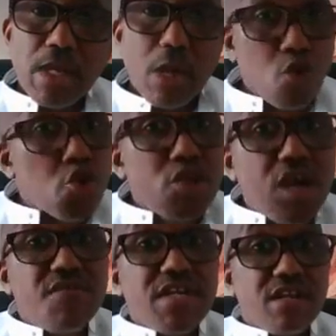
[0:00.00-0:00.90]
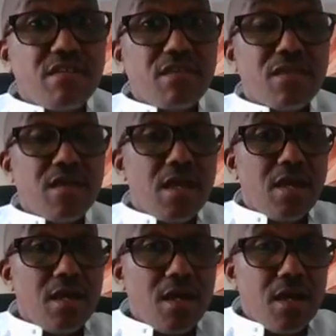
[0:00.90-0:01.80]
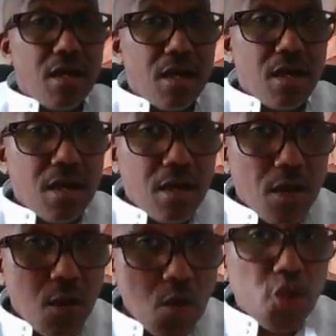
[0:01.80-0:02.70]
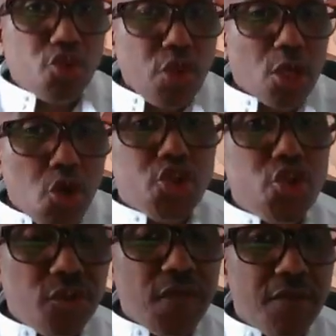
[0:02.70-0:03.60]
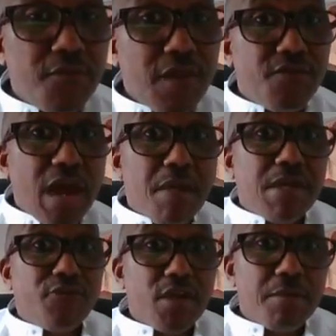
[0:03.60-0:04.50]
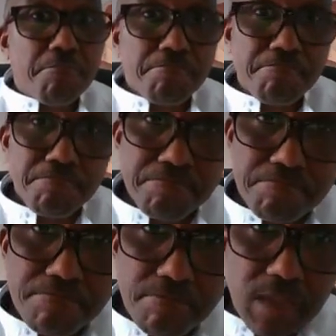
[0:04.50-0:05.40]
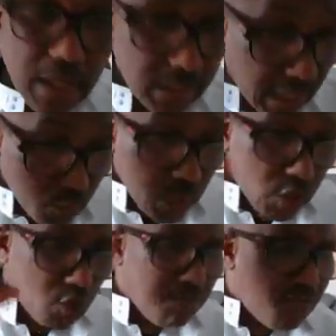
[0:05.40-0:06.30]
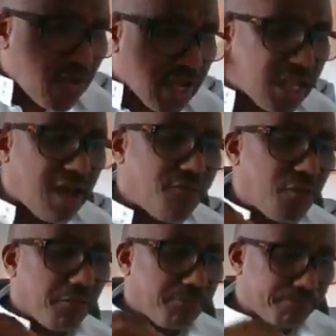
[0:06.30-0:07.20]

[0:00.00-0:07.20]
A good governance is not a conducive environment for them. Then we should be very careful.